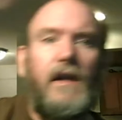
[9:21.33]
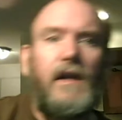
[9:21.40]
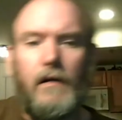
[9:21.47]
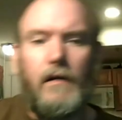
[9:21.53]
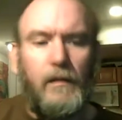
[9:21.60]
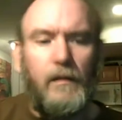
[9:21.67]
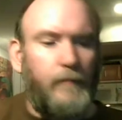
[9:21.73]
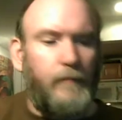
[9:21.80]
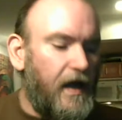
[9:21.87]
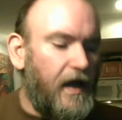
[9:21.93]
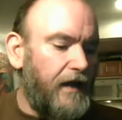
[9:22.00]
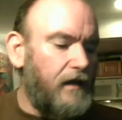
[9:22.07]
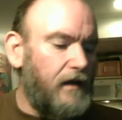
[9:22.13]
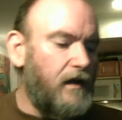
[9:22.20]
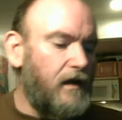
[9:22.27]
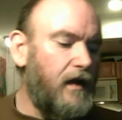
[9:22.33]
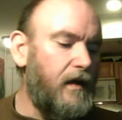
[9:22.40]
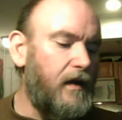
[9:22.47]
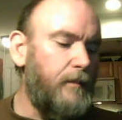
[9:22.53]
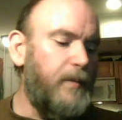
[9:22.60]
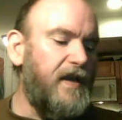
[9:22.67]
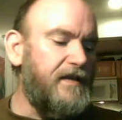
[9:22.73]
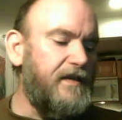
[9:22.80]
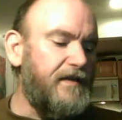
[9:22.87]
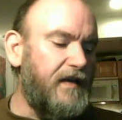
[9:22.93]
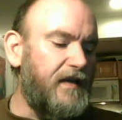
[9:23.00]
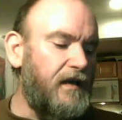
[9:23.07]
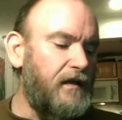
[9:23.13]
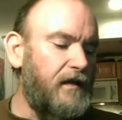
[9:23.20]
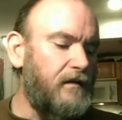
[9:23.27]
here on my
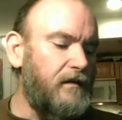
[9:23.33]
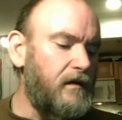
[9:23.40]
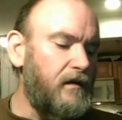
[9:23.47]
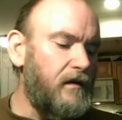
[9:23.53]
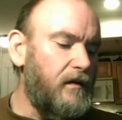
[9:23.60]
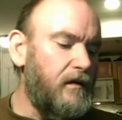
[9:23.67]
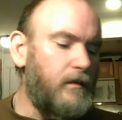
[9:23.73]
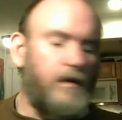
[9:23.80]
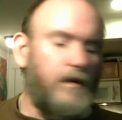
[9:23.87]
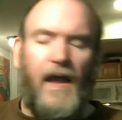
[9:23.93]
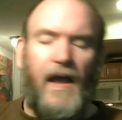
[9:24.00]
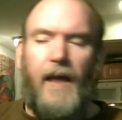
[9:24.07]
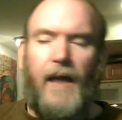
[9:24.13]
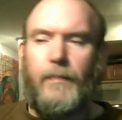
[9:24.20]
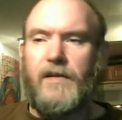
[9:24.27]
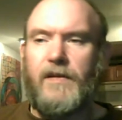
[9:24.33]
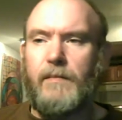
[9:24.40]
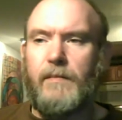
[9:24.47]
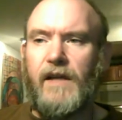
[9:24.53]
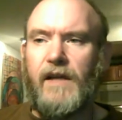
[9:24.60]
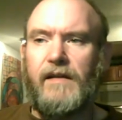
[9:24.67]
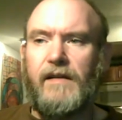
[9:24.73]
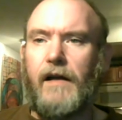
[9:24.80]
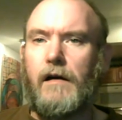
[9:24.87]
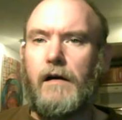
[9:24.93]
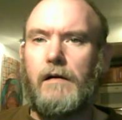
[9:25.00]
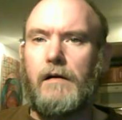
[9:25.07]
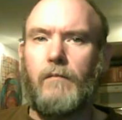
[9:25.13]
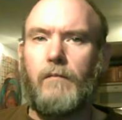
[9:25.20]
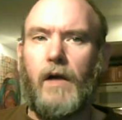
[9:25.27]
PC. It happens to be a
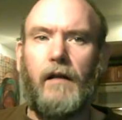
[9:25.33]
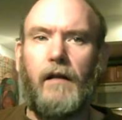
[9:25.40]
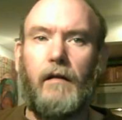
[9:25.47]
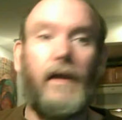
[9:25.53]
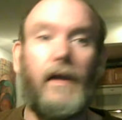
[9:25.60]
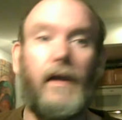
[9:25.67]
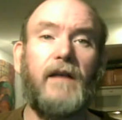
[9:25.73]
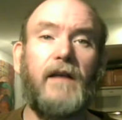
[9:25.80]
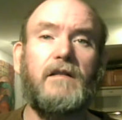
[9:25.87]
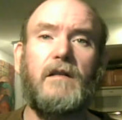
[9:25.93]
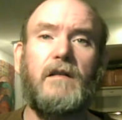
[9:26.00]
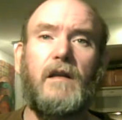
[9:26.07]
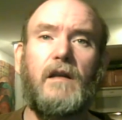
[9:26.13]
Dell running Linux.